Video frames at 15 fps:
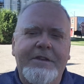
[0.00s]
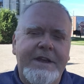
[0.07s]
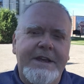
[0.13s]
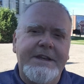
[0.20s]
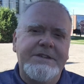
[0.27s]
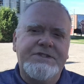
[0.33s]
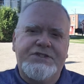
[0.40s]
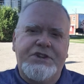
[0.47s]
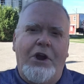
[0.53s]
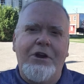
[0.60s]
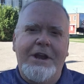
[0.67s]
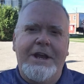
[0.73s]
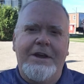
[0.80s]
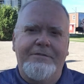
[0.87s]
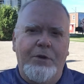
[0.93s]
The
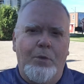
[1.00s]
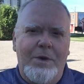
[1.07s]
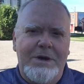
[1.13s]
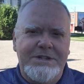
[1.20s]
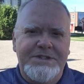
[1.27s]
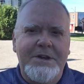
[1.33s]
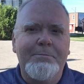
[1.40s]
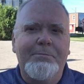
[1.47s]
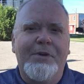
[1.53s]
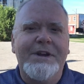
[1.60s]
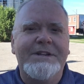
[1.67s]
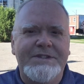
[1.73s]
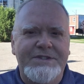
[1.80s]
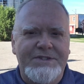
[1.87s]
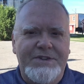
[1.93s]
starting of it was
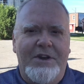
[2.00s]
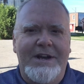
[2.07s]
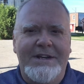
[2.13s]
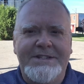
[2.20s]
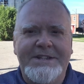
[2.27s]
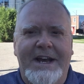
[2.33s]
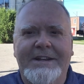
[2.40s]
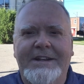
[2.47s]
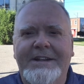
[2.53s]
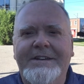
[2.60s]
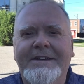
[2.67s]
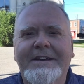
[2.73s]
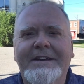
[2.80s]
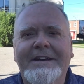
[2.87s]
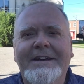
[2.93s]
Britain's Got Talent.
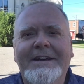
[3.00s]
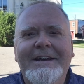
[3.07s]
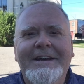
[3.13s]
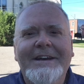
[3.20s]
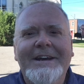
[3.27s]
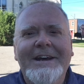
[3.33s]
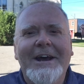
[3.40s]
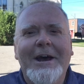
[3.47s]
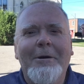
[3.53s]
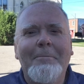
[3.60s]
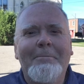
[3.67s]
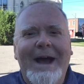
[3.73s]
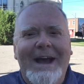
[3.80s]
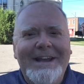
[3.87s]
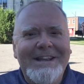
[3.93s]

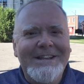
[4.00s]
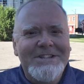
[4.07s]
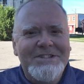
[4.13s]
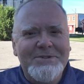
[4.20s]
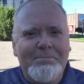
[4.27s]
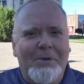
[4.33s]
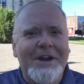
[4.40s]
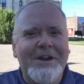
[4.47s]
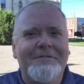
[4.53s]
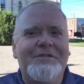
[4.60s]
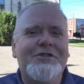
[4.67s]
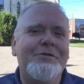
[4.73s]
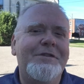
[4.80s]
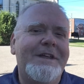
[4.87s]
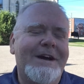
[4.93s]
Back in the spring of
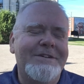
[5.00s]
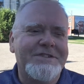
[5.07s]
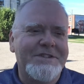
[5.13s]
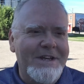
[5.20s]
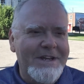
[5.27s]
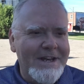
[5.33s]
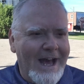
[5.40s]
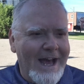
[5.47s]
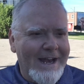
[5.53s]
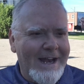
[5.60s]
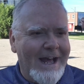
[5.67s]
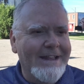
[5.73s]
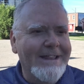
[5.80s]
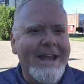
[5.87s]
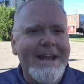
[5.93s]
2009,
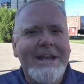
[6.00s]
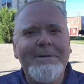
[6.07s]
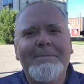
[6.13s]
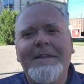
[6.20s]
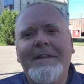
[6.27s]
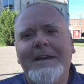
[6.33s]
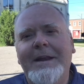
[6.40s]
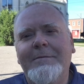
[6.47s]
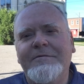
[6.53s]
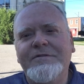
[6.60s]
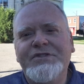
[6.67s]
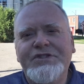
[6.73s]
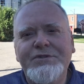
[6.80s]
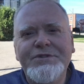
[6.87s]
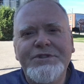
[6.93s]
a lady by the name of
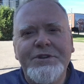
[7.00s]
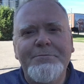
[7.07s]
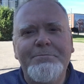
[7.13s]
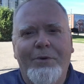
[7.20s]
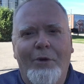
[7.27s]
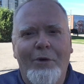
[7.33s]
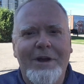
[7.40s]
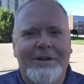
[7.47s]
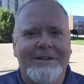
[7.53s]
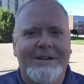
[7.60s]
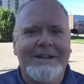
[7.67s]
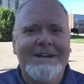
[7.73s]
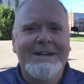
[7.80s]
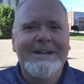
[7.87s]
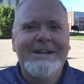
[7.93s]
Susan Boyle
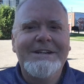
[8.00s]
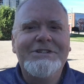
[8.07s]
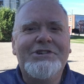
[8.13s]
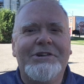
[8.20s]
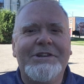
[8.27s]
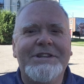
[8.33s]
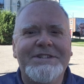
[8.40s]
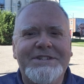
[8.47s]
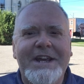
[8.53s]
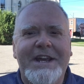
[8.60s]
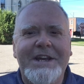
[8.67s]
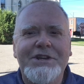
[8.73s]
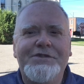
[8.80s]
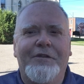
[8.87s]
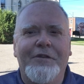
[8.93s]
took the
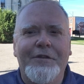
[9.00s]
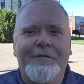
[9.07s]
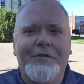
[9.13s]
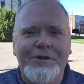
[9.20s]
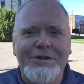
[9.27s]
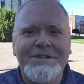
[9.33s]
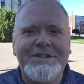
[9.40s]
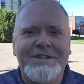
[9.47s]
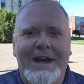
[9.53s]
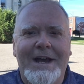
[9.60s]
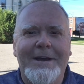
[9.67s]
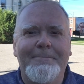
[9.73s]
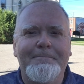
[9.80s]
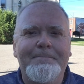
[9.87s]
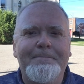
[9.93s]
stage for the first time.